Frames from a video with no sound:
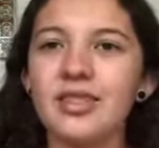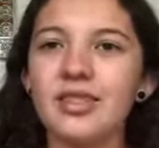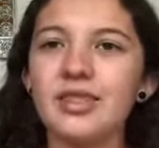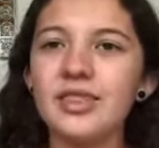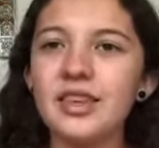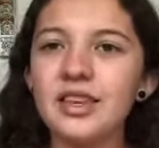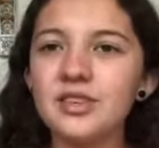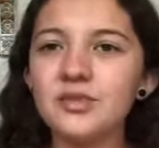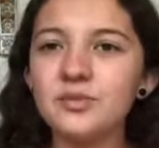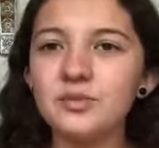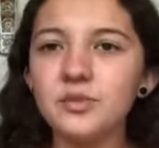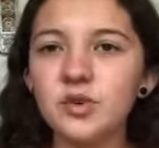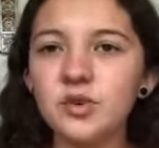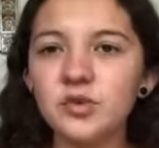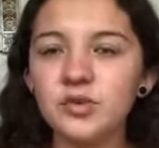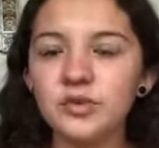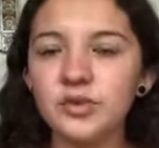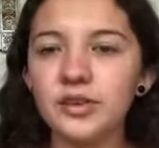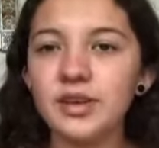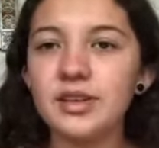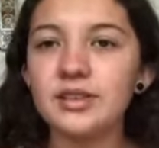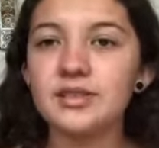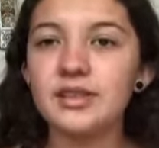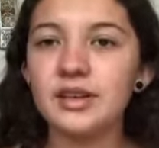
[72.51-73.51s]
This
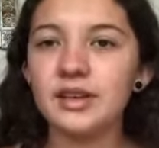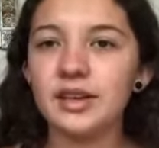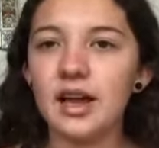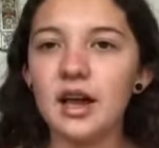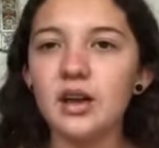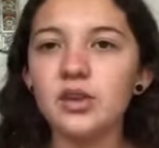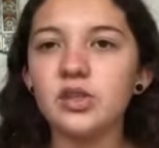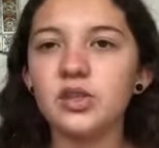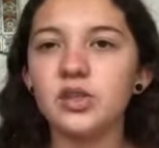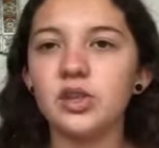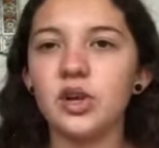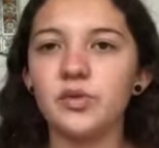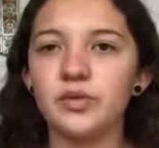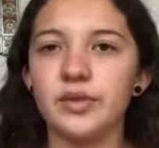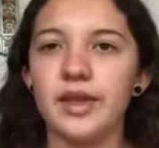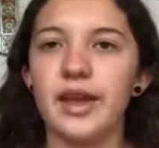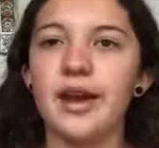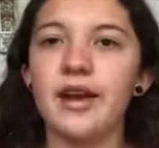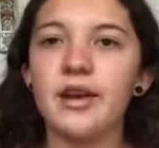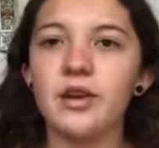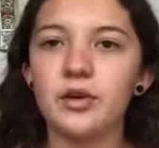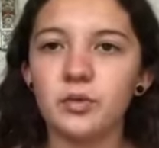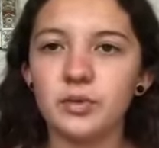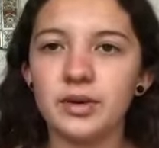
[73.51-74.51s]
move is the cause of
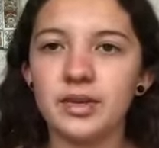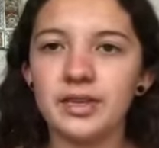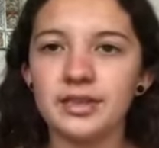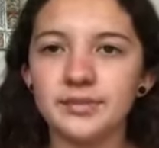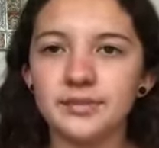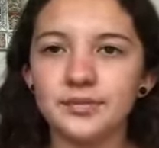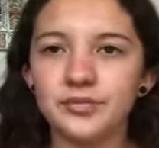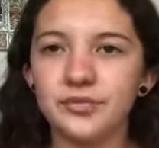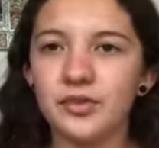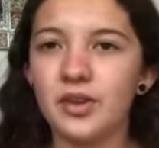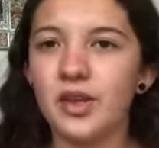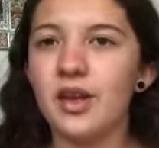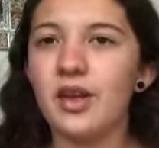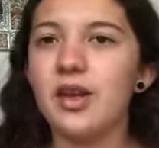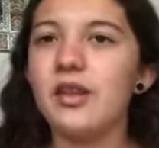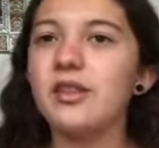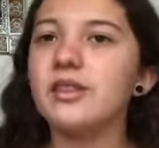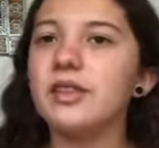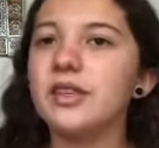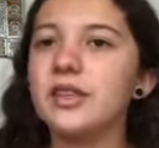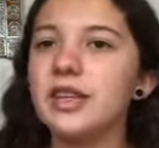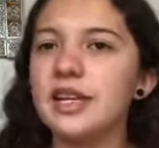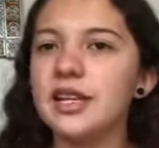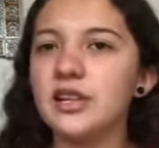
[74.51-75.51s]
earthquakes.
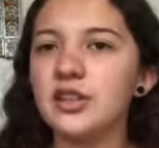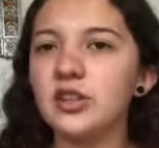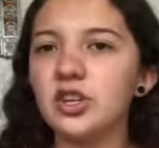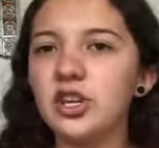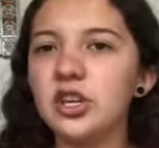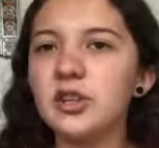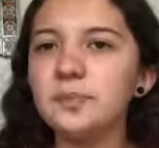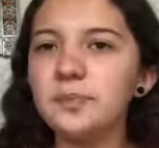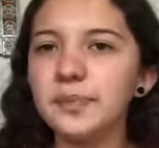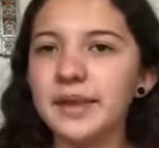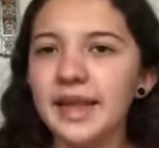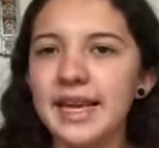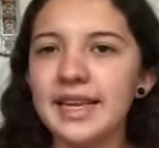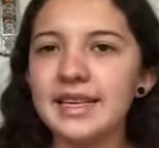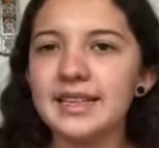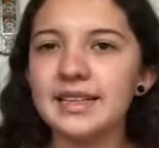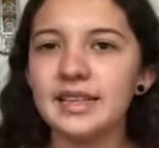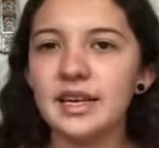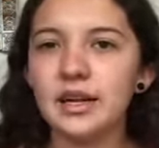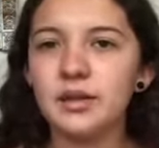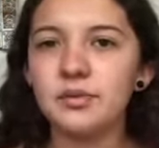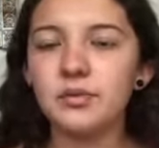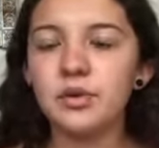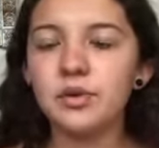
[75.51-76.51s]
The tectonic plates
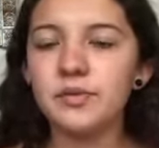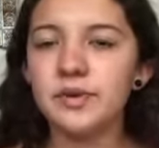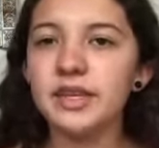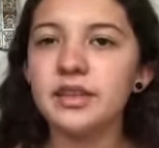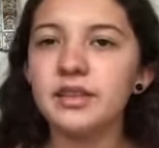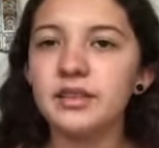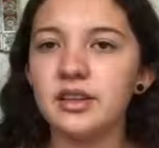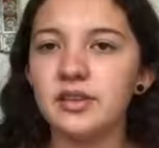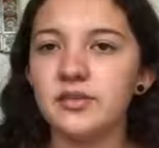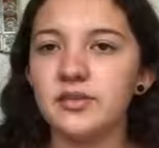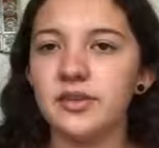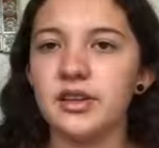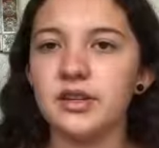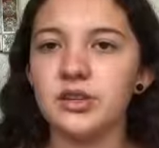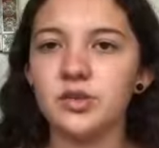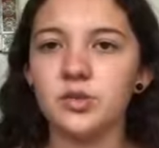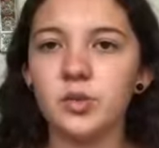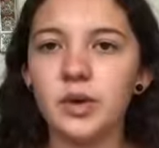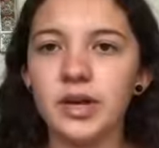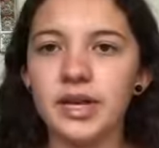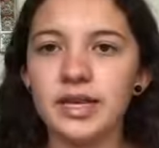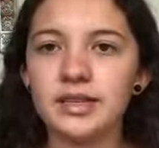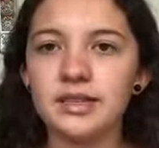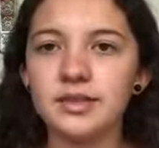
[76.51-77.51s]
can move in different
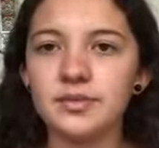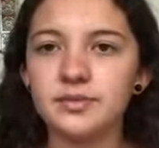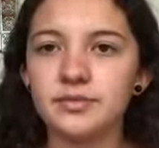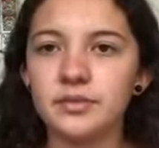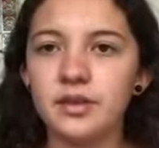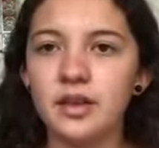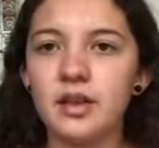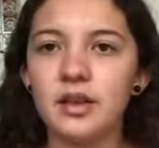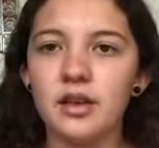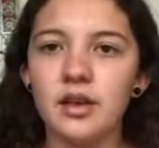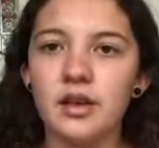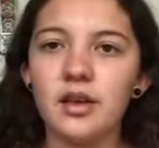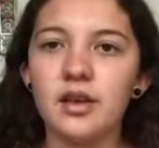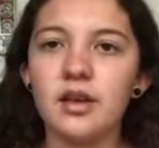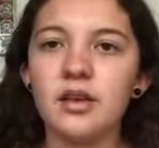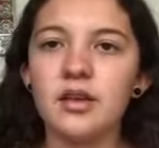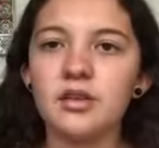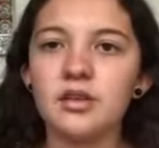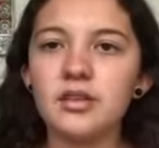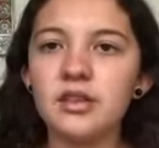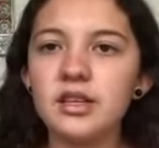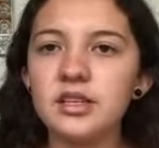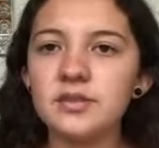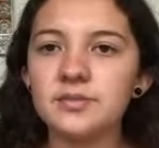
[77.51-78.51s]
ways.
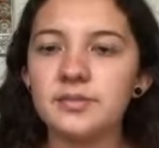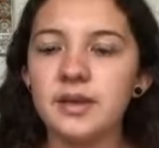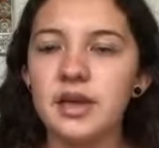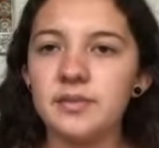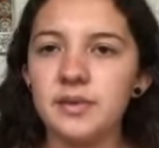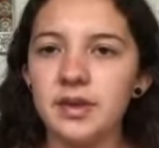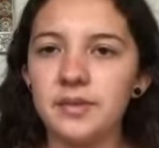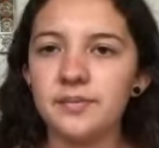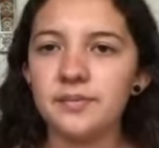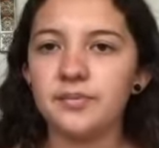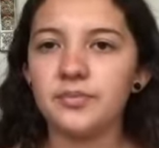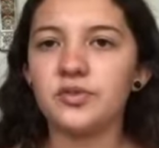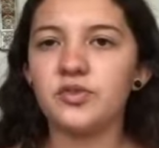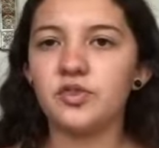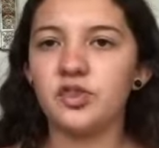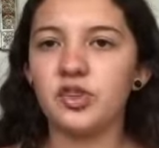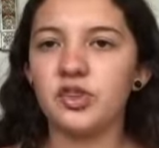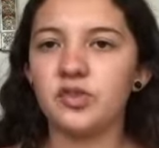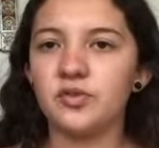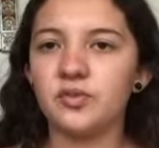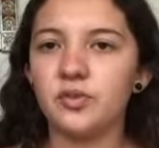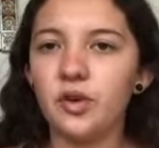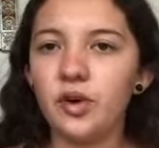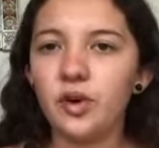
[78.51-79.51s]
This may be
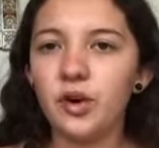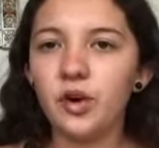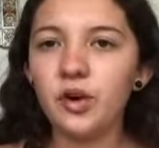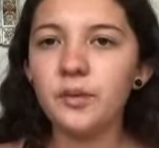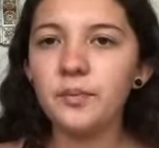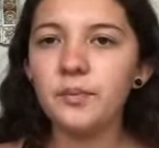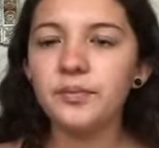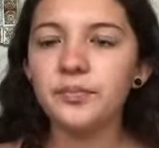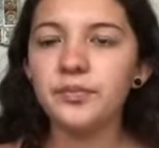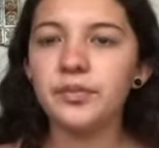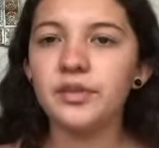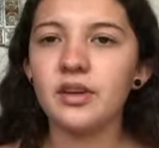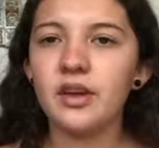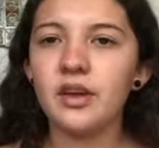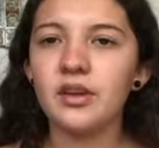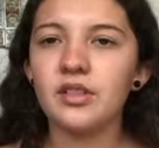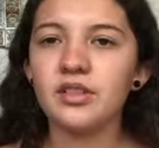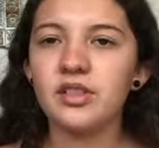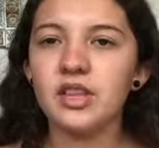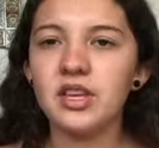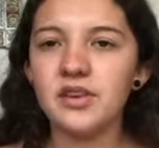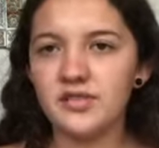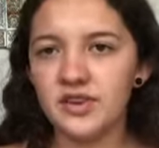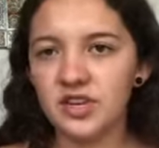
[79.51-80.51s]
transform,
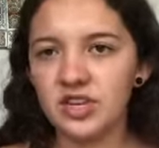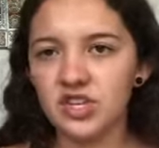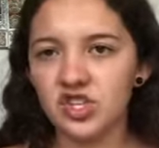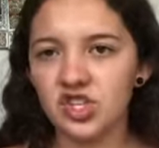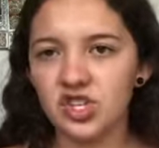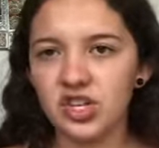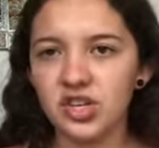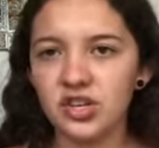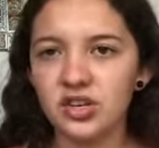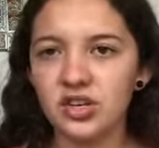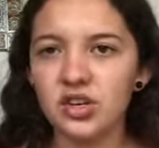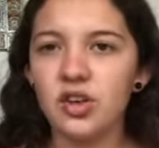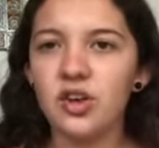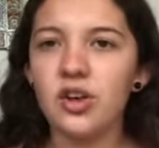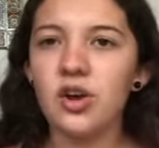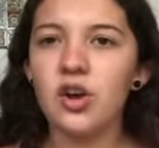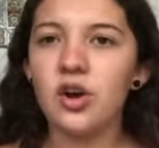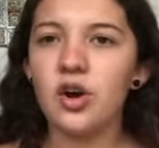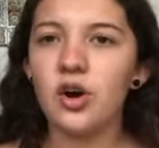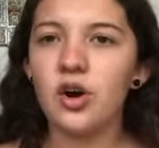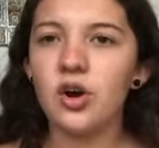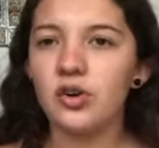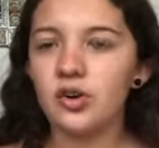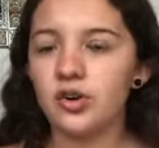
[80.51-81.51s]
divergent,
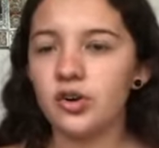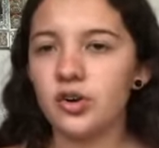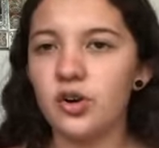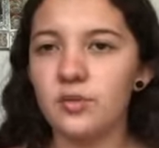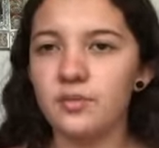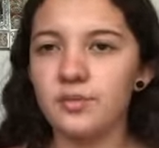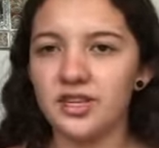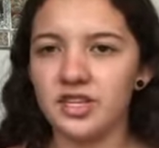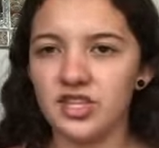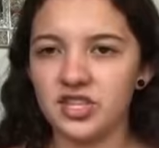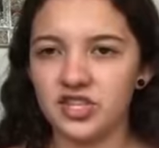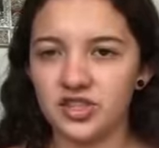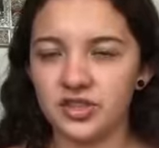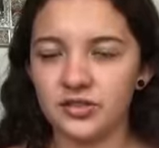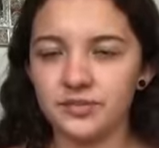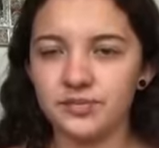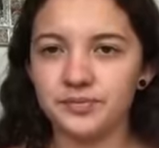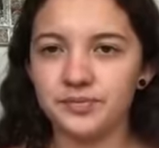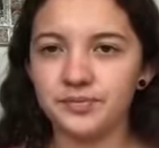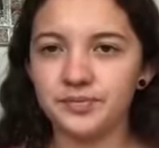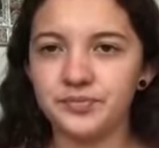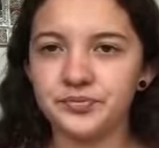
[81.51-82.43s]
or convergent.